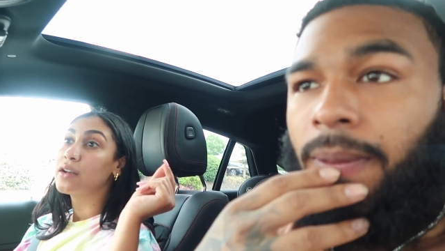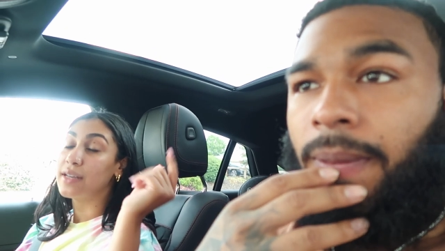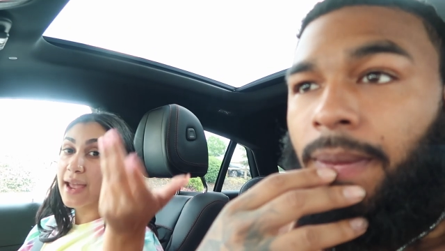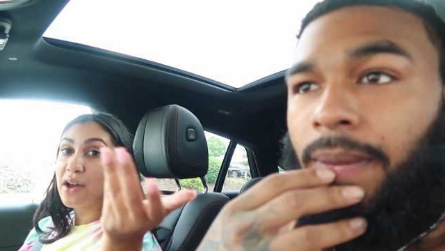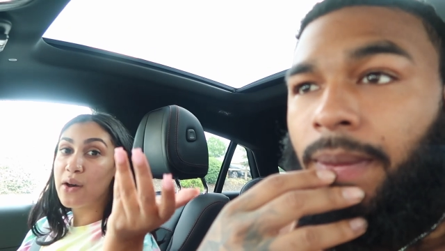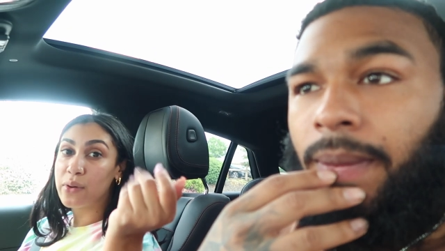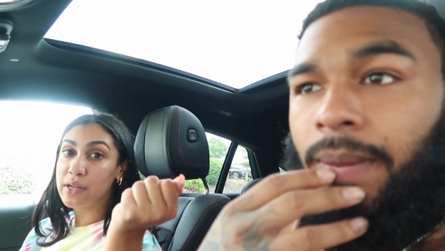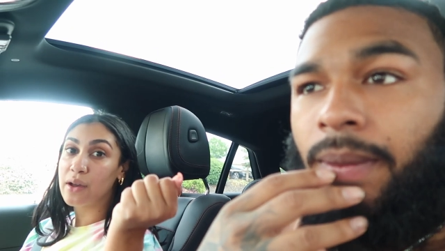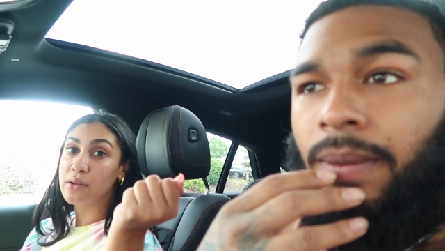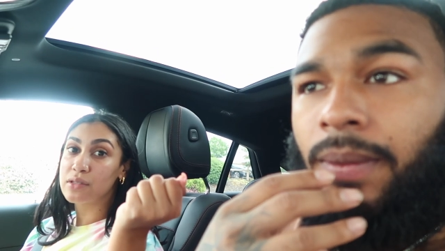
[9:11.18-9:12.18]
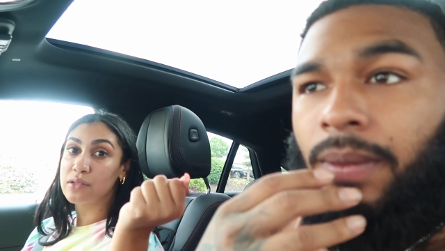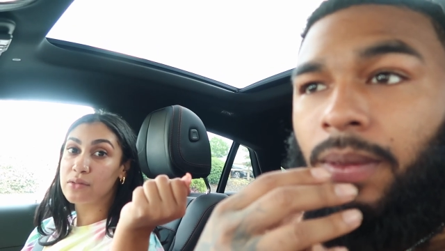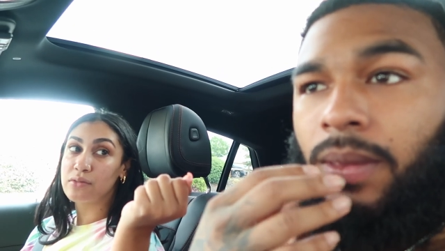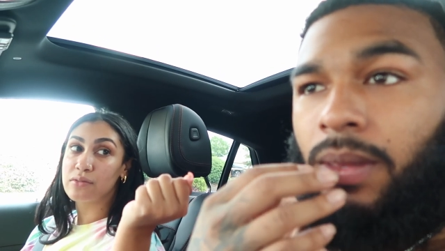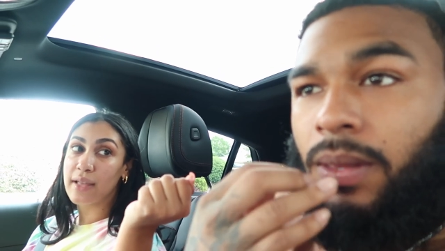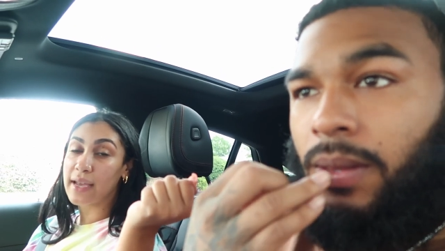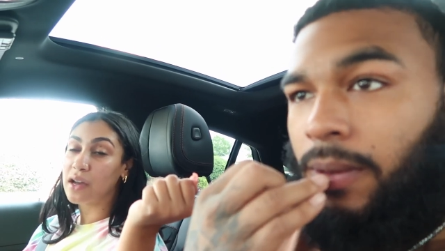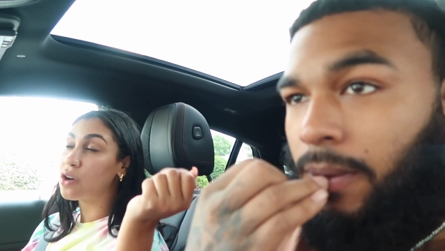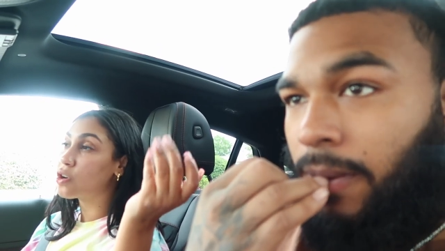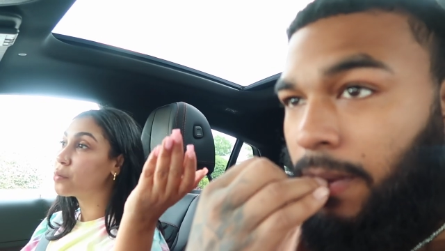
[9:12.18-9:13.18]
Speaker 1: now I want to go to like
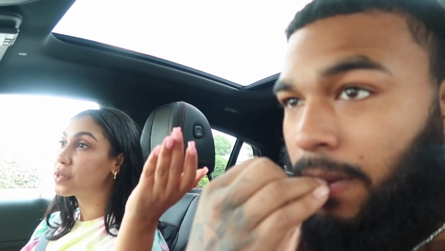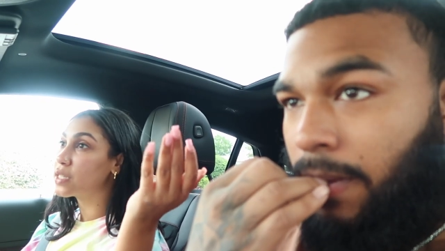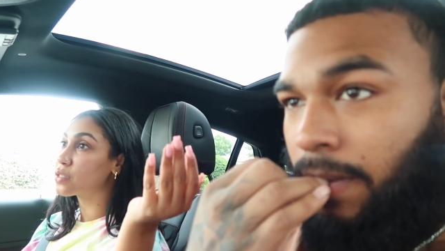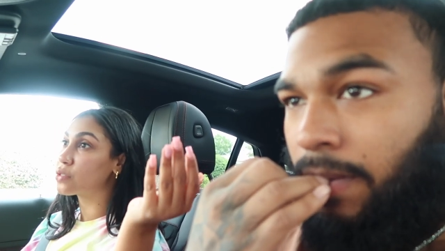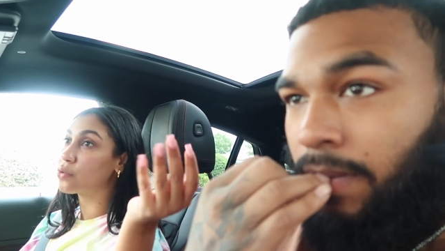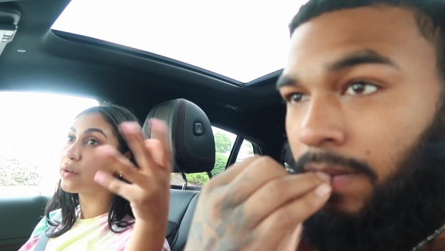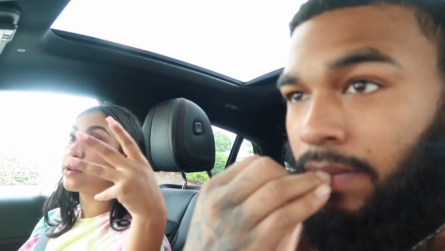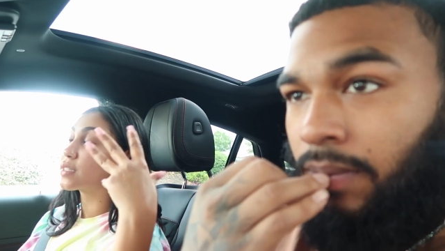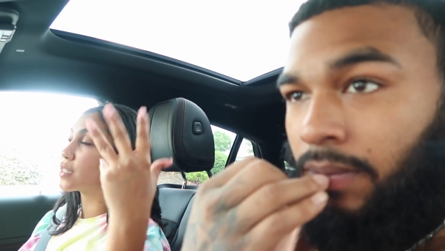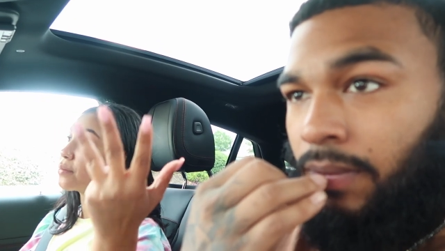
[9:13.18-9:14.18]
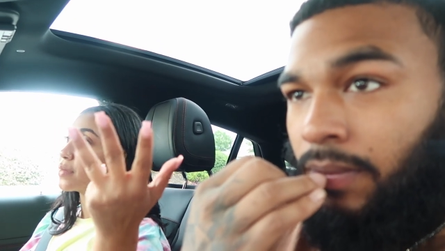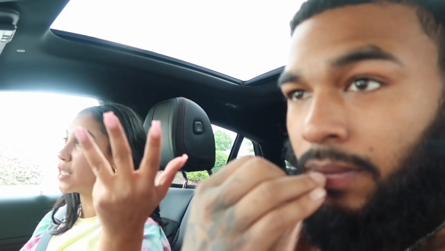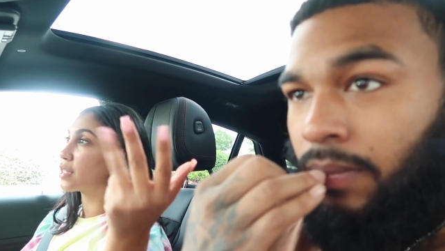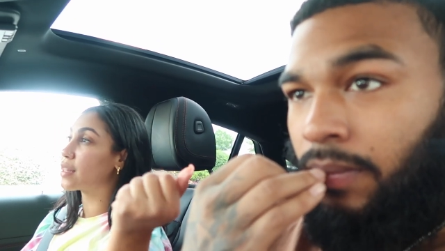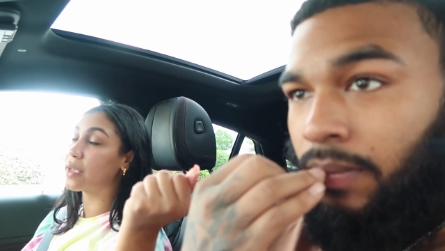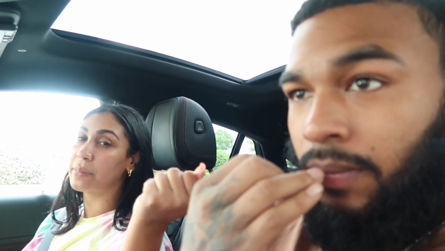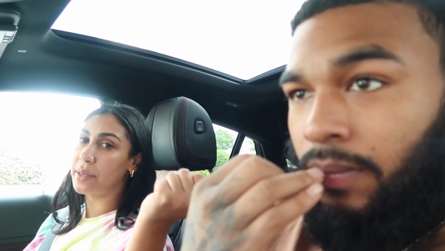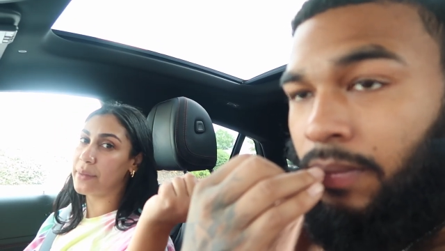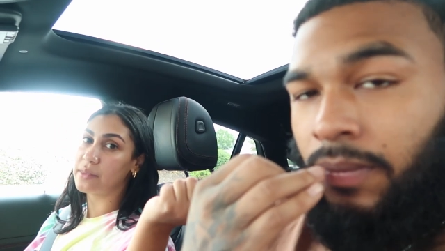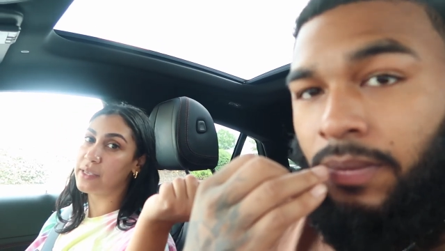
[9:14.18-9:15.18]
a home goods store or something like
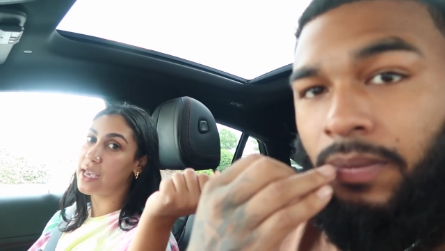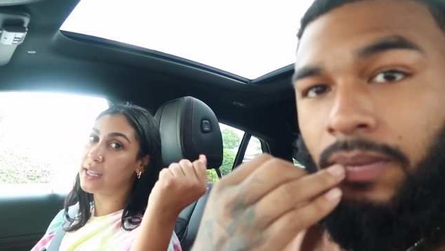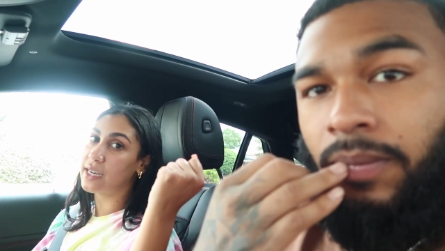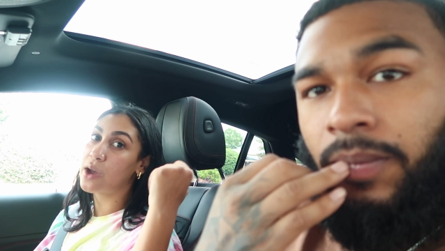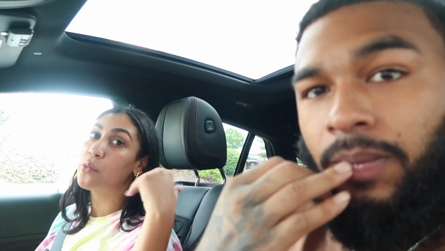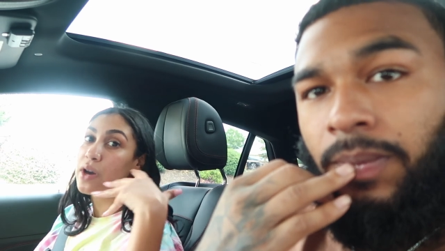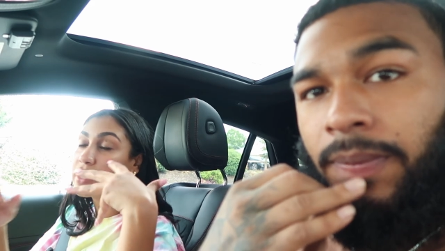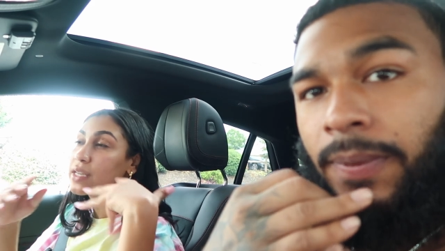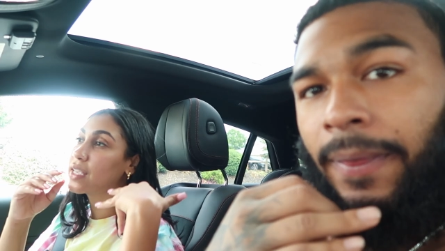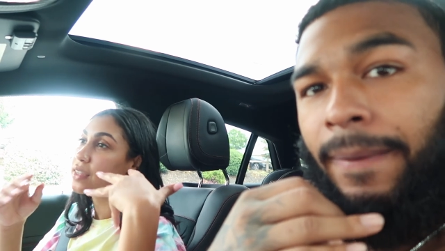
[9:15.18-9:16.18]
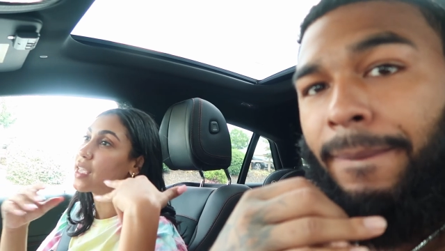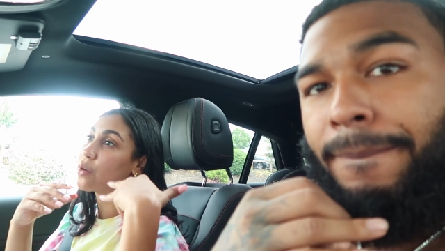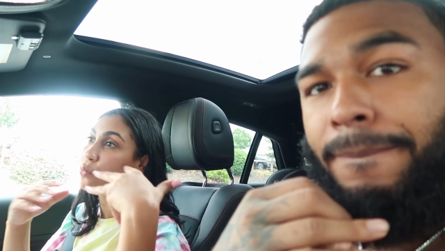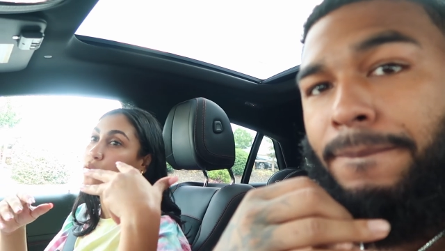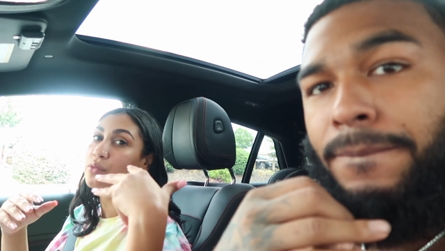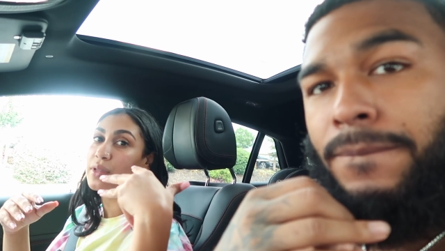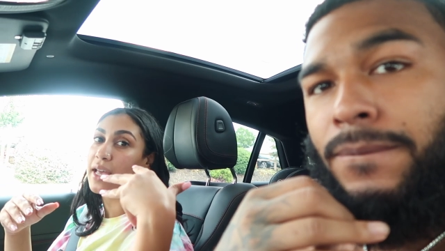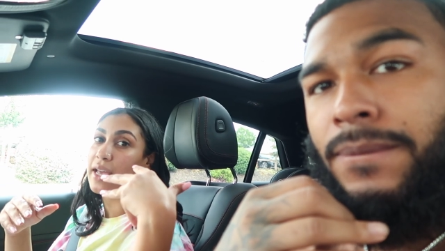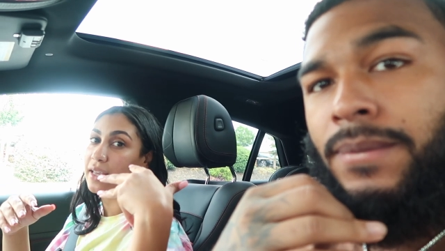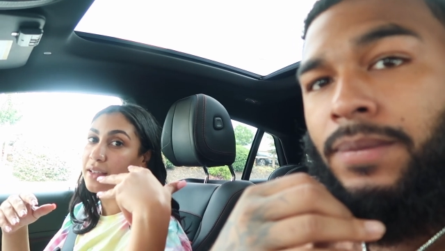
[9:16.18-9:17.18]
Bed Bath and Beyond, and I want to get that room.
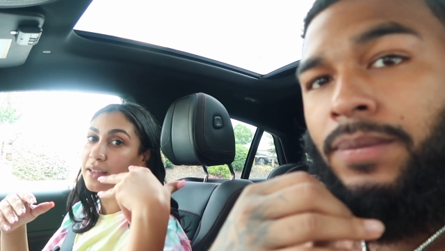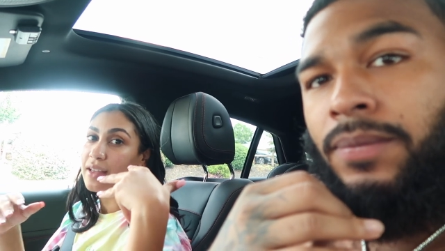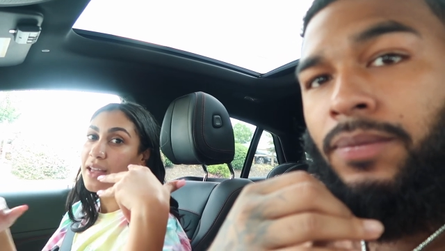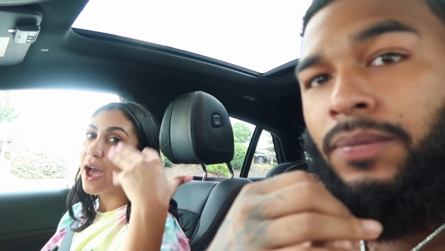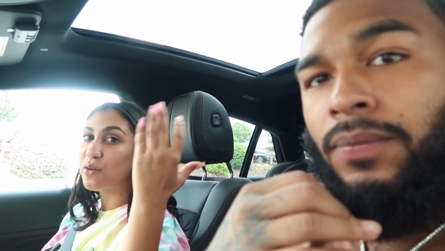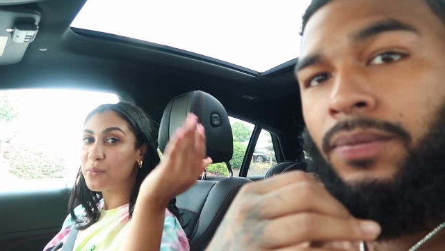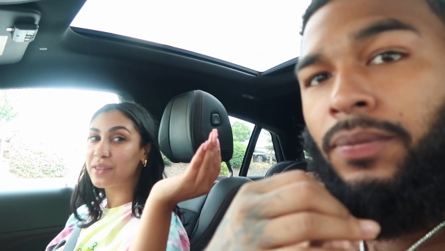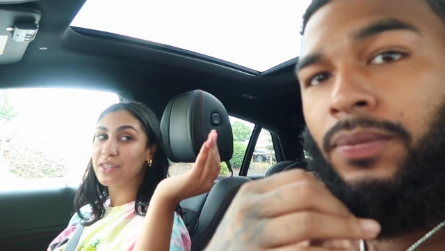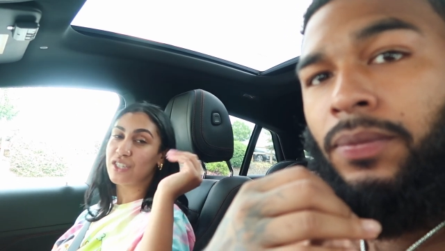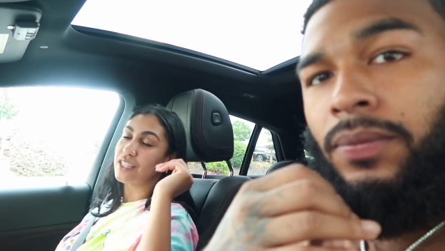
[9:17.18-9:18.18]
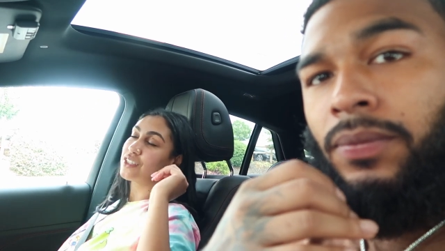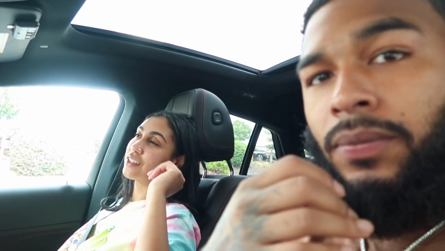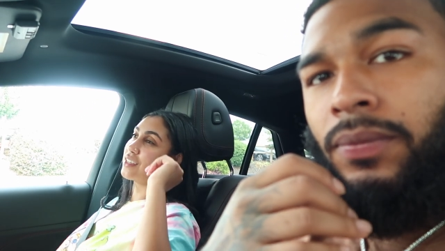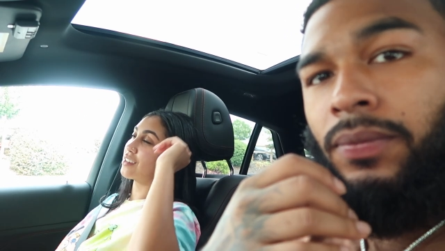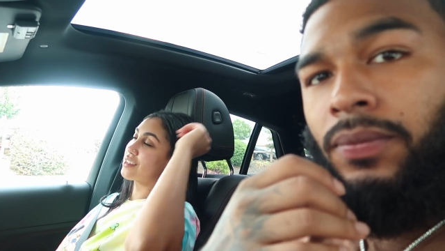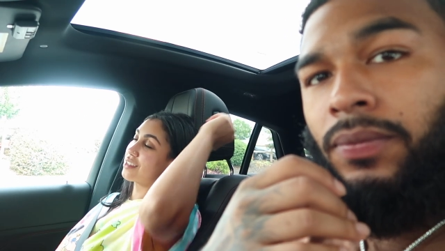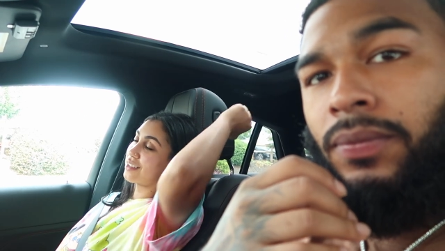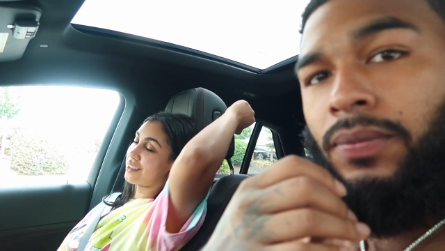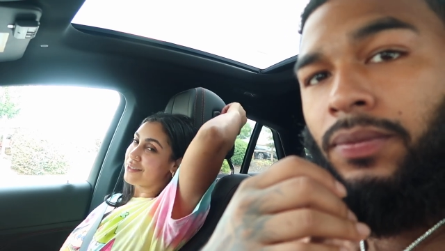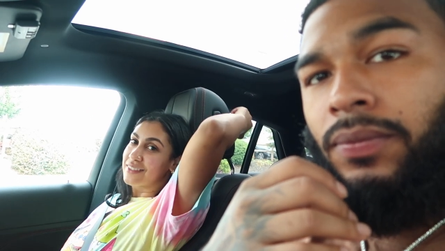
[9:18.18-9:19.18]
Like I want to put the sheets on there and stuff.